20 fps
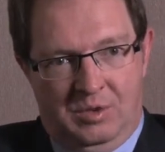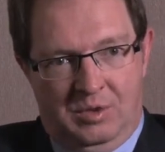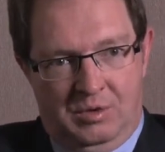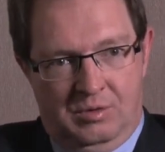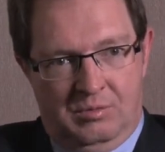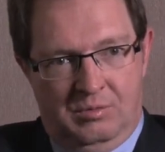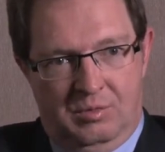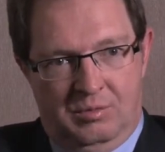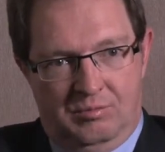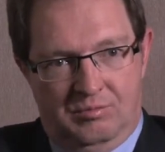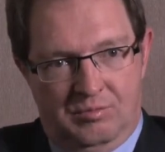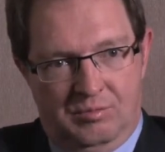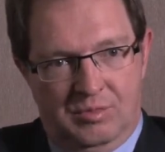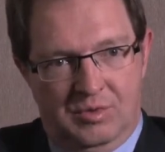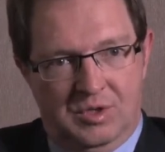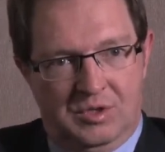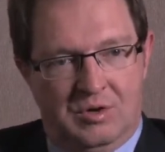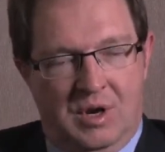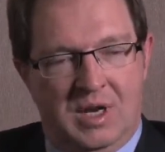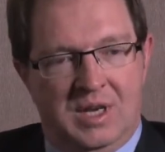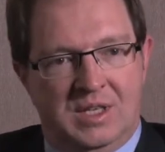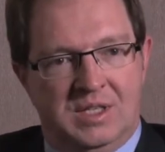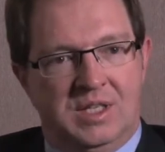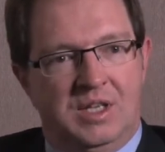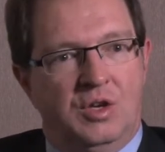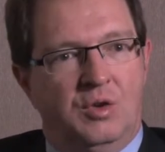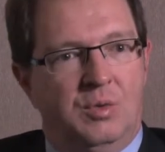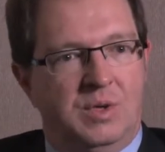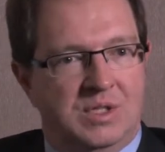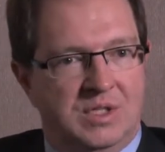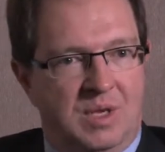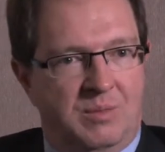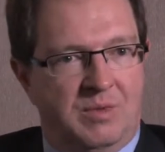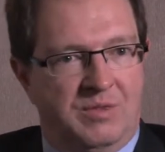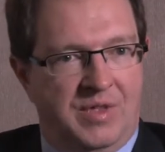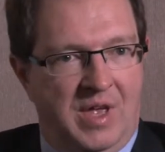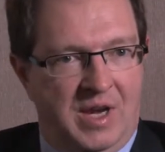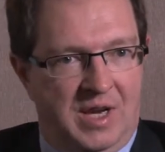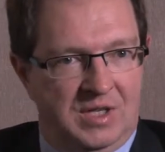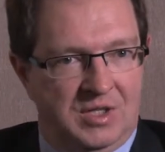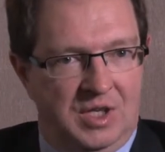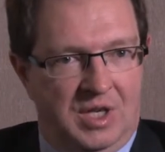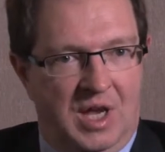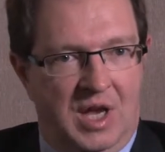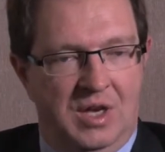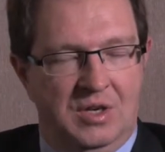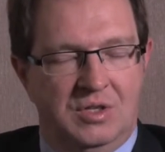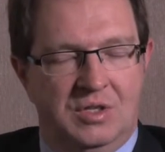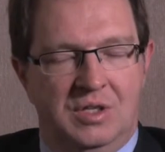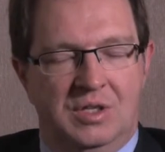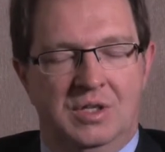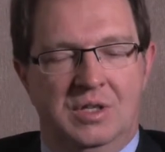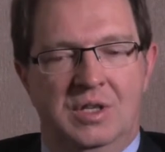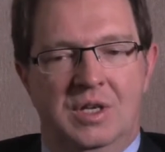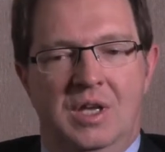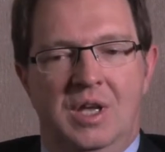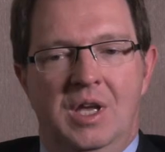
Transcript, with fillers: We're, we're trying to deal with some of that education.